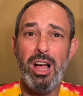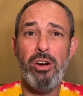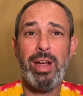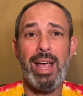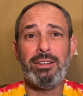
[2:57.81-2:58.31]

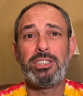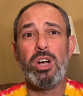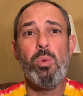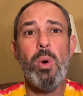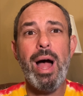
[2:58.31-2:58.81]
Okay,
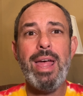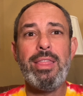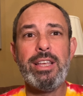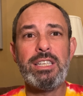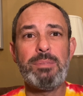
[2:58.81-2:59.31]
so why
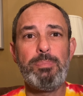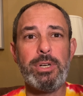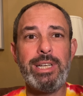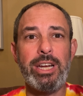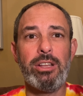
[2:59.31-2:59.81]
this
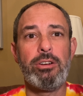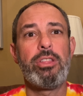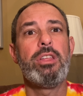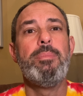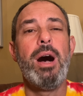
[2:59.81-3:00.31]
particular
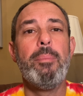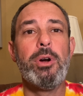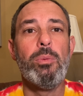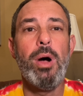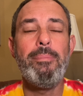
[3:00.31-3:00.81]

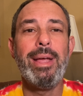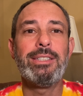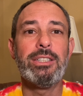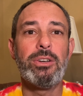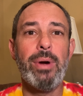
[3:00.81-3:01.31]
thermometer? What
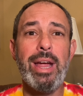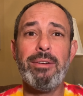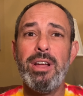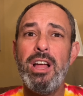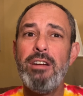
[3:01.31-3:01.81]
makes it great?
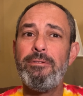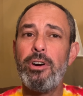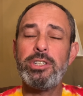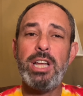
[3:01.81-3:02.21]
First